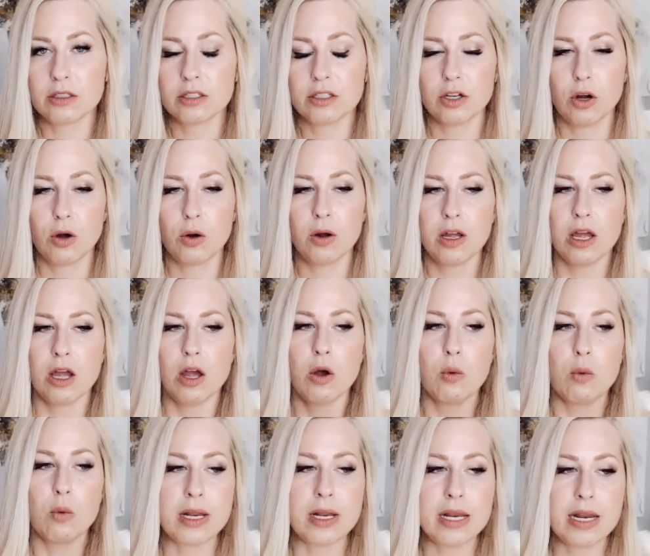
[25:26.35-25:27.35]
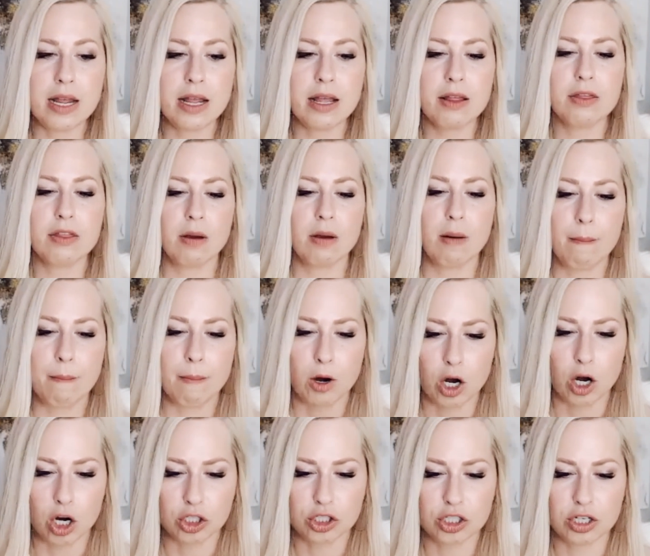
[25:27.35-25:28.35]
So we need the
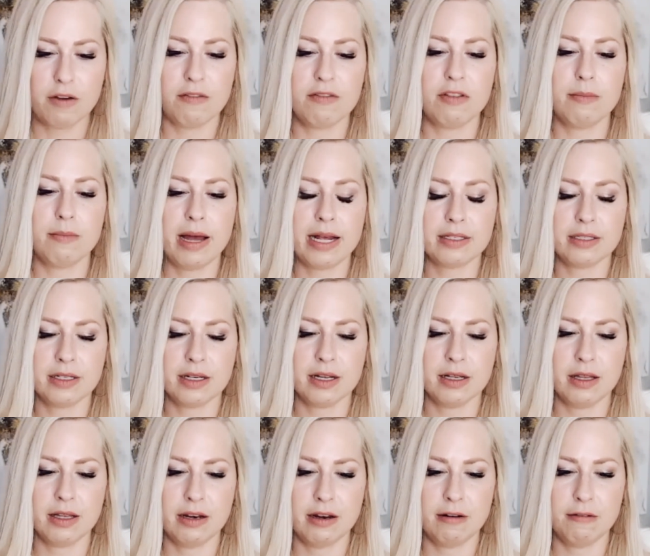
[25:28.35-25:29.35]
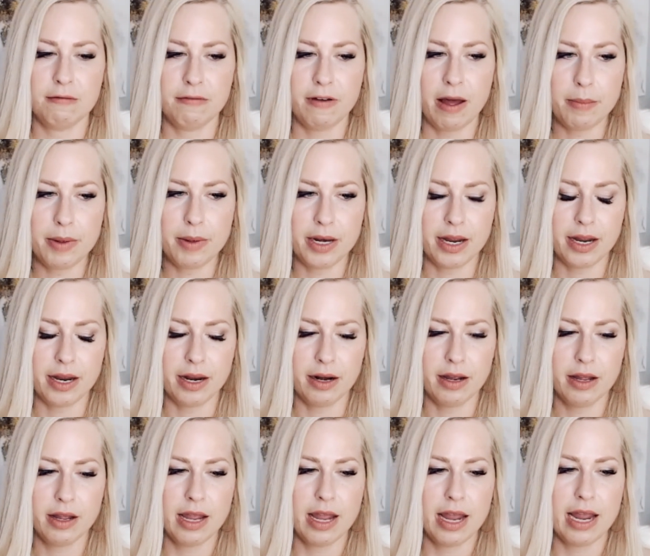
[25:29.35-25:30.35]
merge of the masculine and feminine
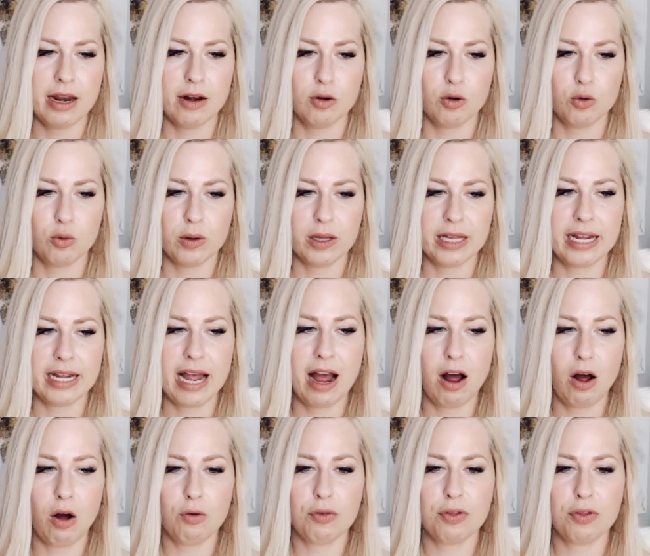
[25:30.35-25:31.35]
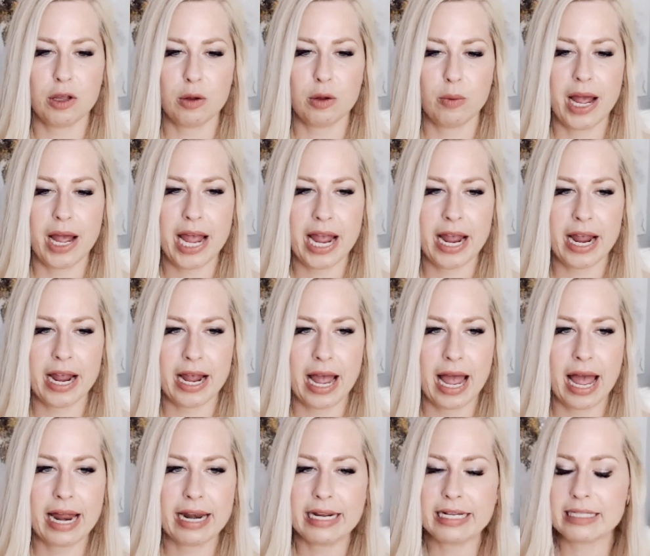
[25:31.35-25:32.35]
in a really healthy way.
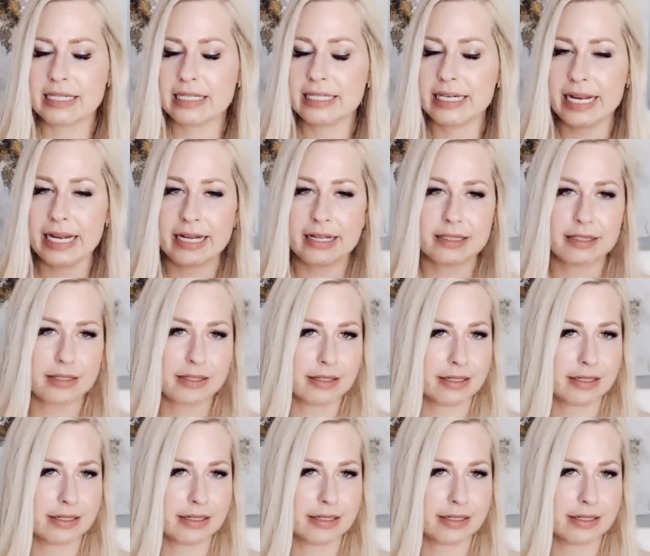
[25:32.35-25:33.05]
And it's a dance.